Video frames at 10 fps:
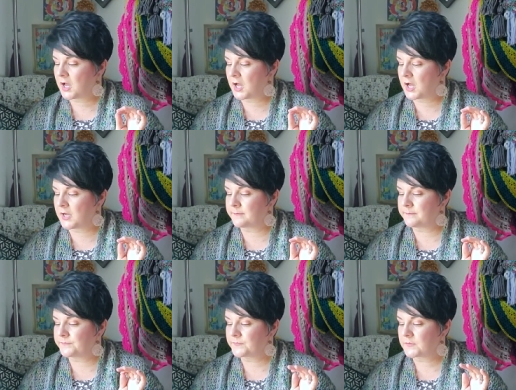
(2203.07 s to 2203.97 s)

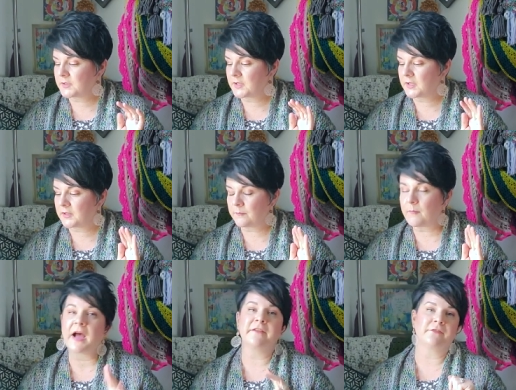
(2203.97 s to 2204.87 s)
Um,
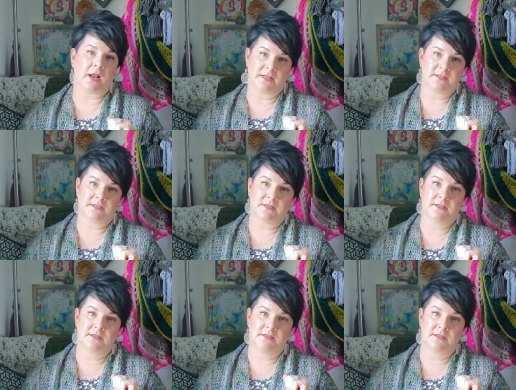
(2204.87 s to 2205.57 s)
my friends,